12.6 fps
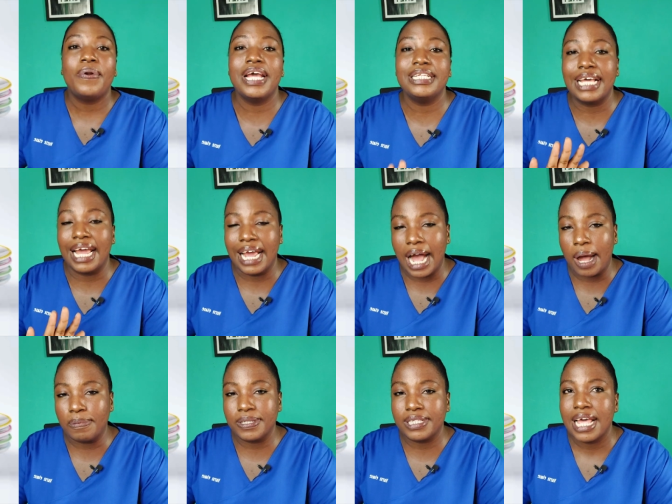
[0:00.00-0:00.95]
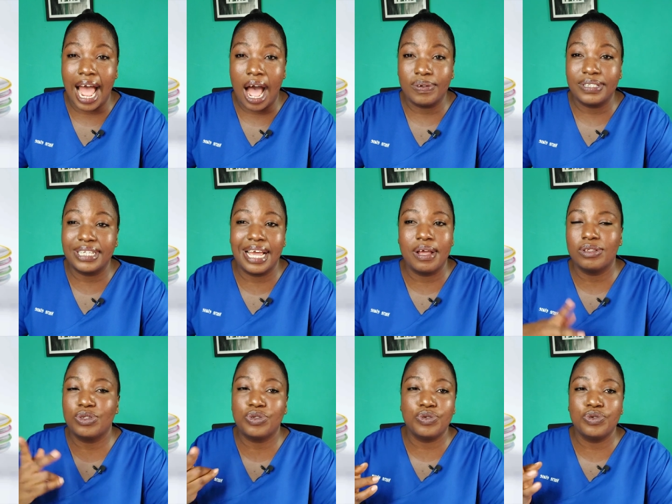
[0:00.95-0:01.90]
plates and cups i would say
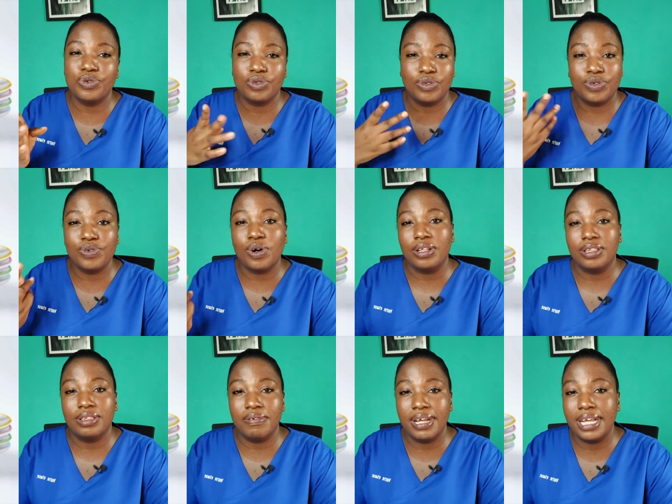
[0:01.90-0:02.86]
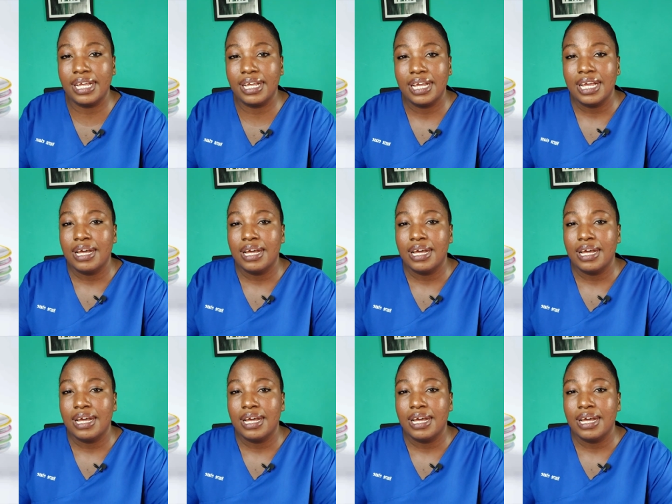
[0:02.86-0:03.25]
two two or three